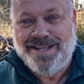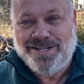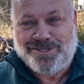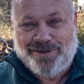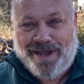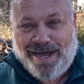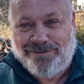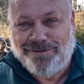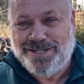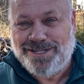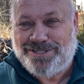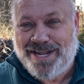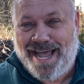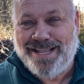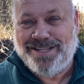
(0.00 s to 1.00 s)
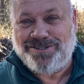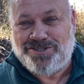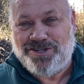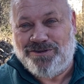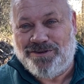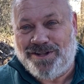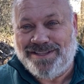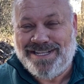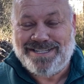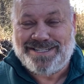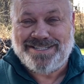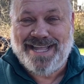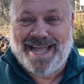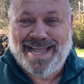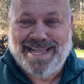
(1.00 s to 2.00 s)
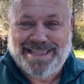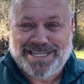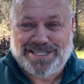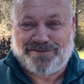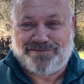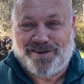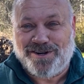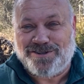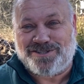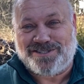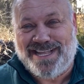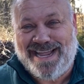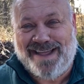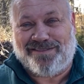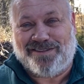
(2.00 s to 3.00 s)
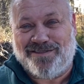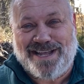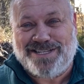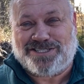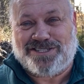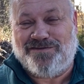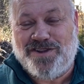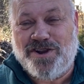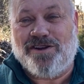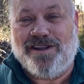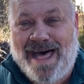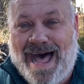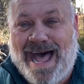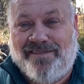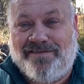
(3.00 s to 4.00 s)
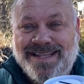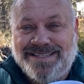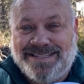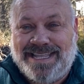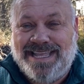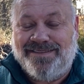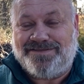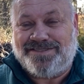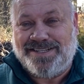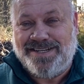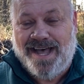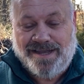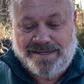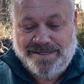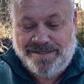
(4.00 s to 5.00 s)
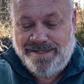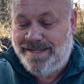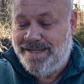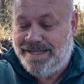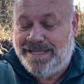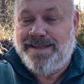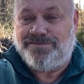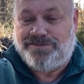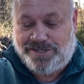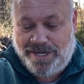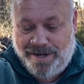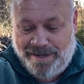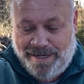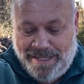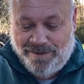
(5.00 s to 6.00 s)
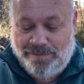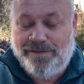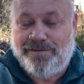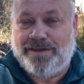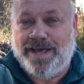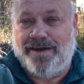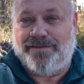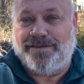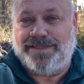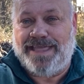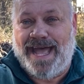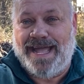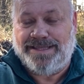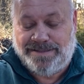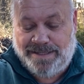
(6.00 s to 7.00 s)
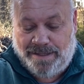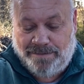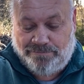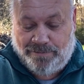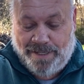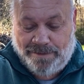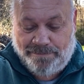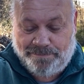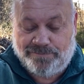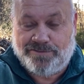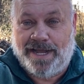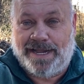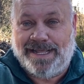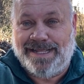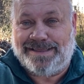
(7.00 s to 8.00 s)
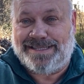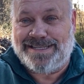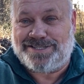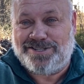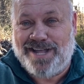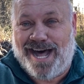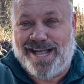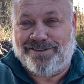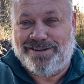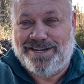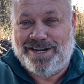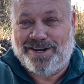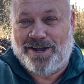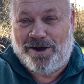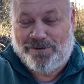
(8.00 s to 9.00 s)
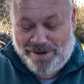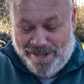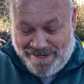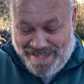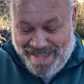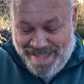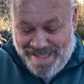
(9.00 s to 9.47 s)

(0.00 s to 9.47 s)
So I want to challenge you on this day, this first day of the rest of your life, to give tzedakah, give charity. We've covered that. I'm trying to get this dollar in here. Hold on.